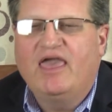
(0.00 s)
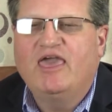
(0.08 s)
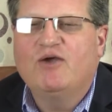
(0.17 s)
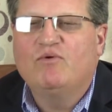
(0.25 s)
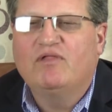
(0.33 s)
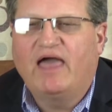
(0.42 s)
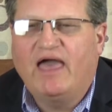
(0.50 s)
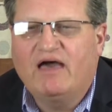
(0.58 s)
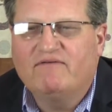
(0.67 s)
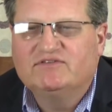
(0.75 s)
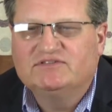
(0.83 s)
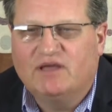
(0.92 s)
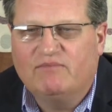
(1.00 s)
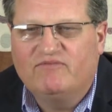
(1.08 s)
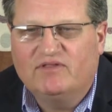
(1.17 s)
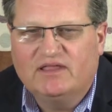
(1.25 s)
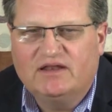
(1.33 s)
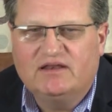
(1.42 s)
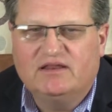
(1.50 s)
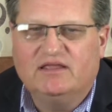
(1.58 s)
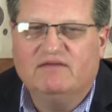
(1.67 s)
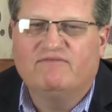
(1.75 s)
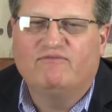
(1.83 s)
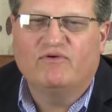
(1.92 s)
It will have some
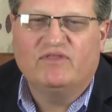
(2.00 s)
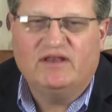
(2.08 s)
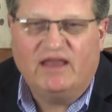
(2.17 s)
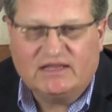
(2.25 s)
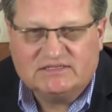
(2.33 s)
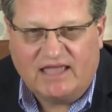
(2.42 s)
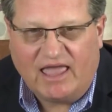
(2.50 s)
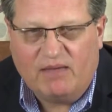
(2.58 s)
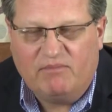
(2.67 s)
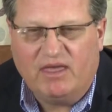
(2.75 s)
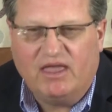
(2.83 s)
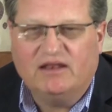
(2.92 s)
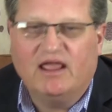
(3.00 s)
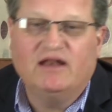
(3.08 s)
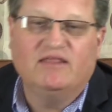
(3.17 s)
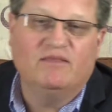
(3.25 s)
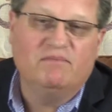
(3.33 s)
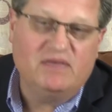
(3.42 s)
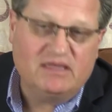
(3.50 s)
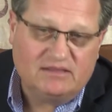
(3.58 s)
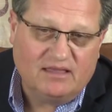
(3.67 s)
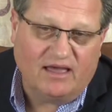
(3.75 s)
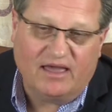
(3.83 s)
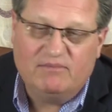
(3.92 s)
validity for the next campaign, and in the
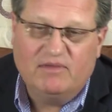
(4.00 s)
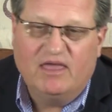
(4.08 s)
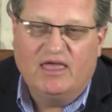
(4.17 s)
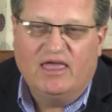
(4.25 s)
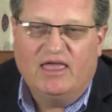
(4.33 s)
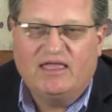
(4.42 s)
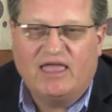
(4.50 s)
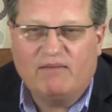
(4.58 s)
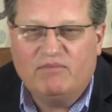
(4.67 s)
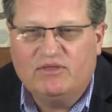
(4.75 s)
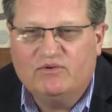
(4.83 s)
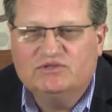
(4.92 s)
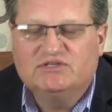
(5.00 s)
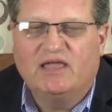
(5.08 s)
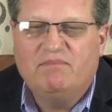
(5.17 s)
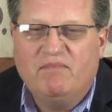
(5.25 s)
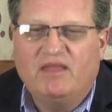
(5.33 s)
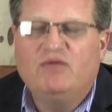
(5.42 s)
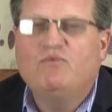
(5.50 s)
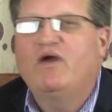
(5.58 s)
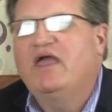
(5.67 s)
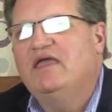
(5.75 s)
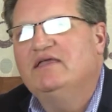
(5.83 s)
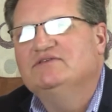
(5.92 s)
meantime, it can be used in many
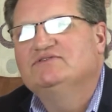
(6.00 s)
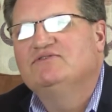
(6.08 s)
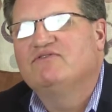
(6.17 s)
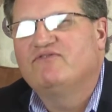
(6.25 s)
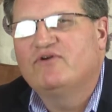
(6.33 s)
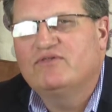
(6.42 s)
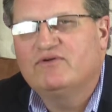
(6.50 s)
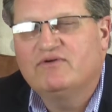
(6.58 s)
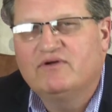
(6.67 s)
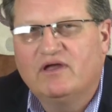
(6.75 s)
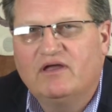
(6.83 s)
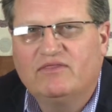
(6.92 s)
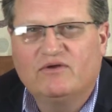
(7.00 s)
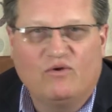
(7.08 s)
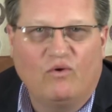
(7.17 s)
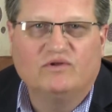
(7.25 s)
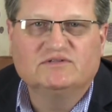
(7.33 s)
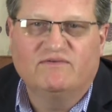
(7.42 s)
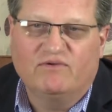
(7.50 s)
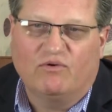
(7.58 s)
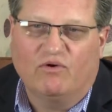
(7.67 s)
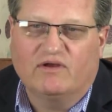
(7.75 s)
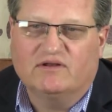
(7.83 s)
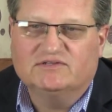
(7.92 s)
ways to further the goals of your
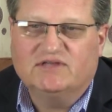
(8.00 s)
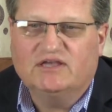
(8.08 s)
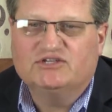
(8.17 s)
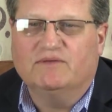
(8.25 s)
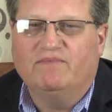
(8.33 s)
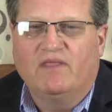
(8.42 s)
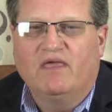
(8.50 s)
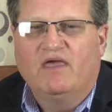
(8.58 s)
organization.